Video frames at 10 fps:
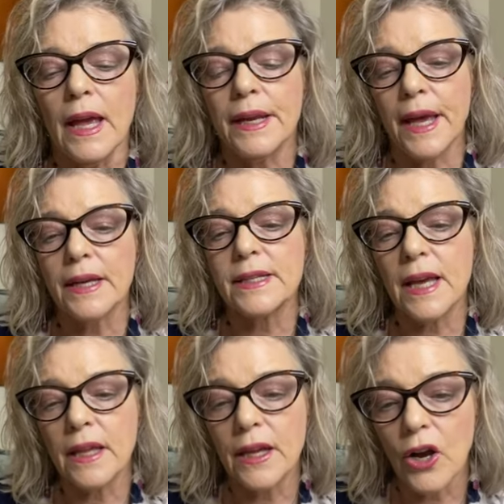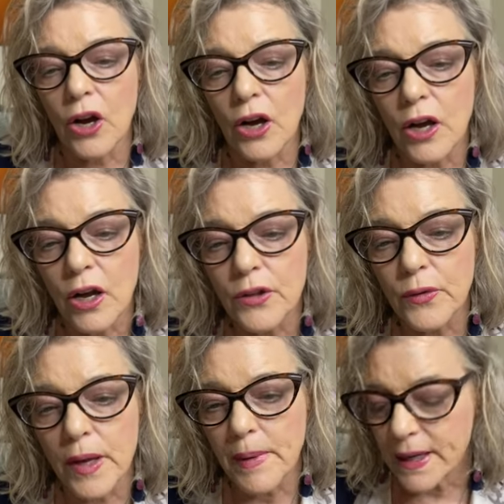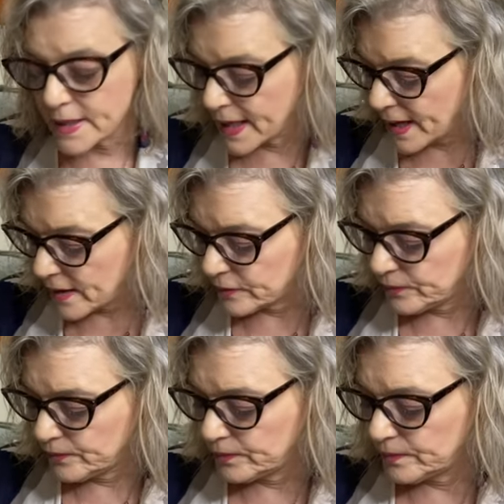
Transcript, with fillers: and exhaling all the way back down.